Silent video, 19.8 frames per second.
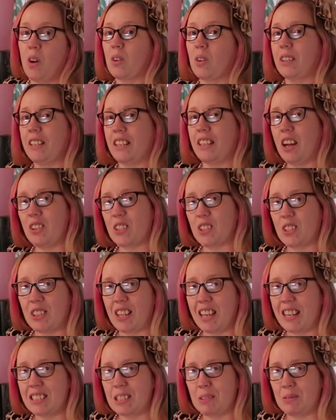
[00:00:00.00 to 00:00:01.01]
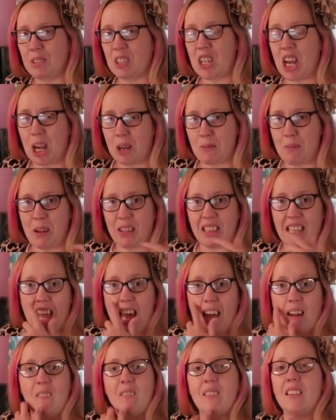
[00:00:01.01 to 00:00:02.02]
or did other things, and we'll talk about
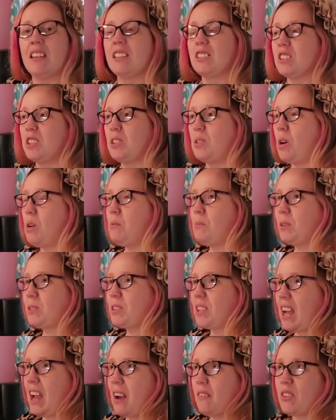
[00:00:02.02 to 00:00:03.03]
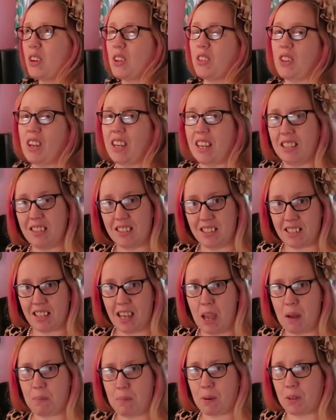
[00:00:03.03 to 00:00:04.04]
that, to almost everything in this
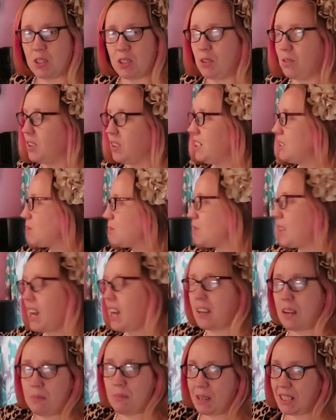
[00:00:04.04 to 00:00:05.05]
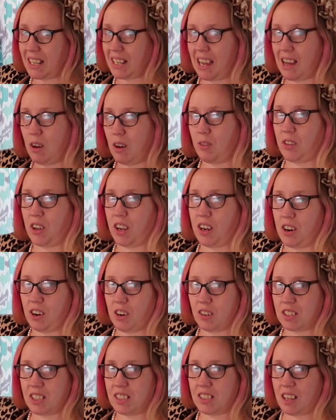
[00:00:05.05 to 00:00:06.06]
camper. So these are not coming down. They
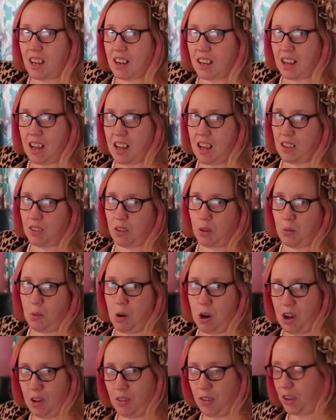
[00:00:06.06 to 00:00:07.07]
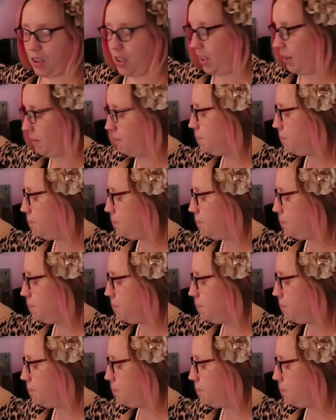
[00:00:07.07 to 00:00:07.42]
are stuck on the wall. They're good.